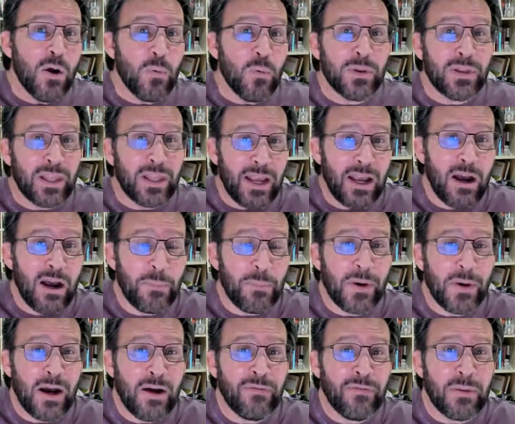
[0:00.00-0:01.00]
with the help
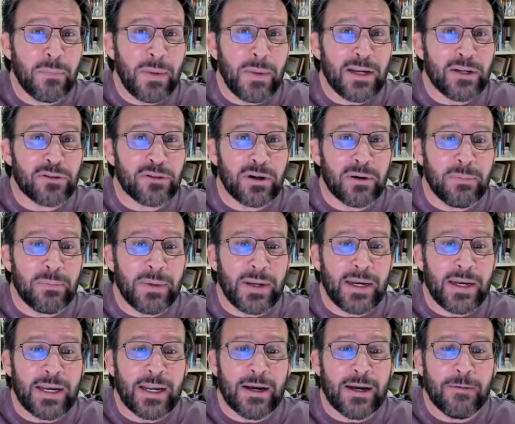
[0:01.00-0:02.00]
of the mainstream
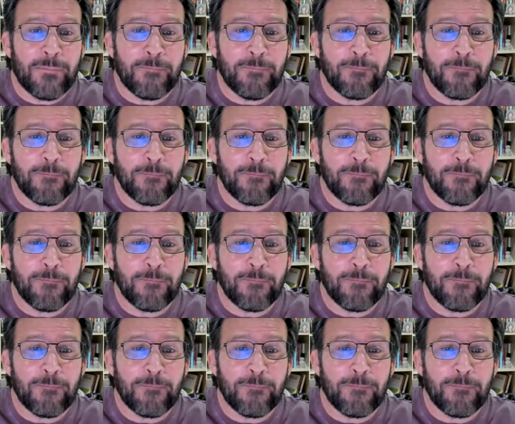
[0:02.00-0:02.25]
media.